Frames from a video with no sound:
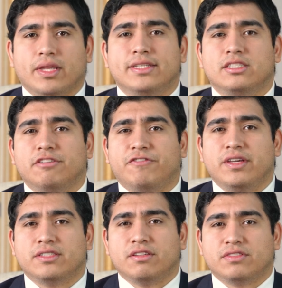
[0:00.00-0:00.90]
It's the
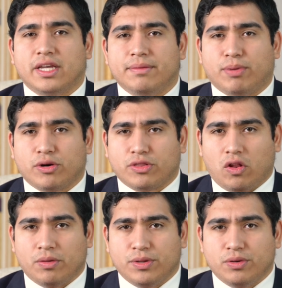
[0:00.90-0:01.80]
feast of St.
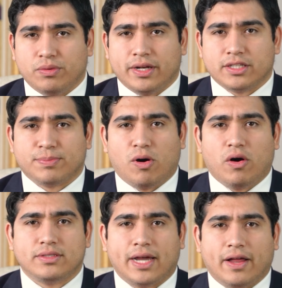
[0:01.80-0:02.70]
Bartholomew in a
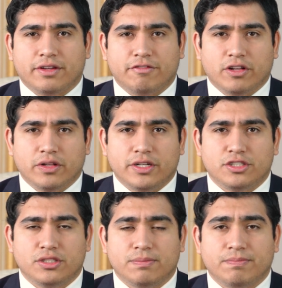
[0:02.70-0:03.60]
small Italian
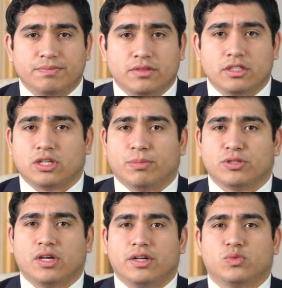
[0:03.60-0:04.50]
village. The summer
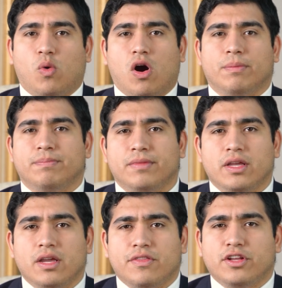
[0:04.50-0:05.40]
sun is warm,
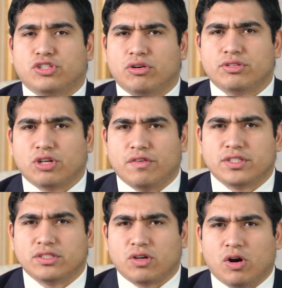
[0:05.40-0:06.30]
the church
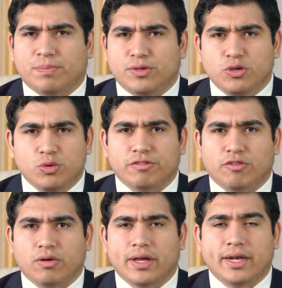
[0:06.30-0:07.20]
services are
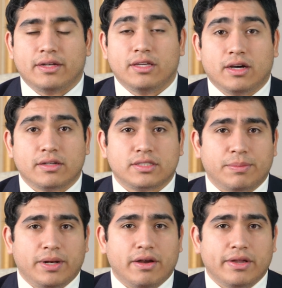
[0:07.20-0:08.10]
beautiful, and young
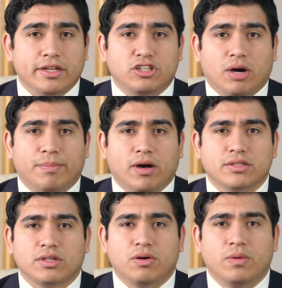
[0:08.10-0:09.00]
seminarian John
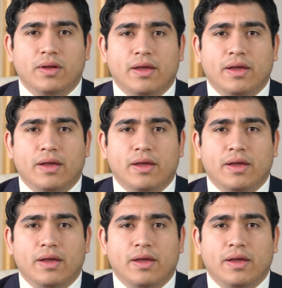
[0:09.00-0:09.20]
Bosco